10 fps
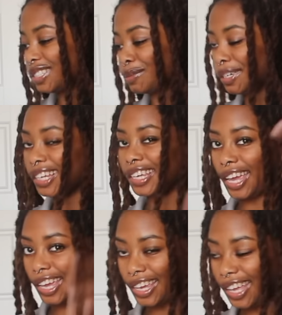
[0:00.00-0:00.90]
Gemini
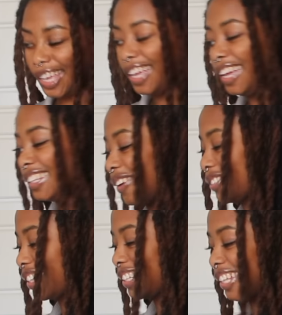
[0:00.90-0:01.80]
gang, that
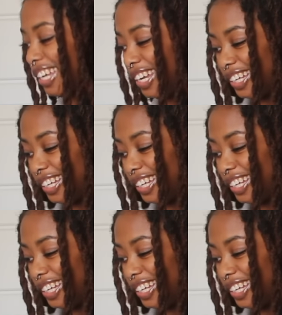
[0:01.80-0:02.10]
was ugly.